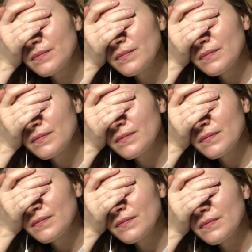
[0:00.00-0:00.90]

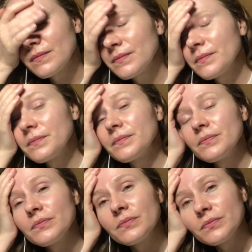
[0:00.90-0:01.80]

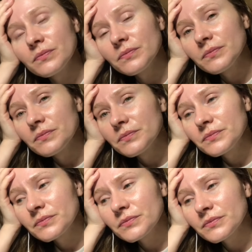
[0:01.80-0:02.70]

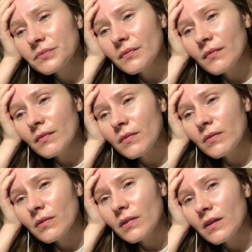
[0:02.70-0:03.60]

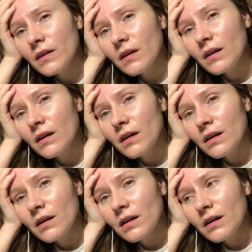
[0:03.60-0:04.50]

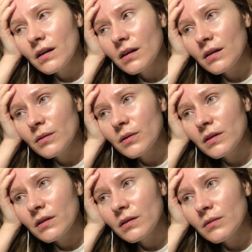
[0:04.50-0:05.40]

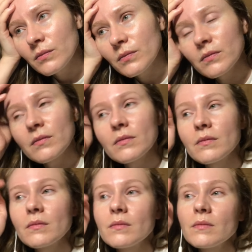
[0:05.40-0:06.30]
Nothing is said.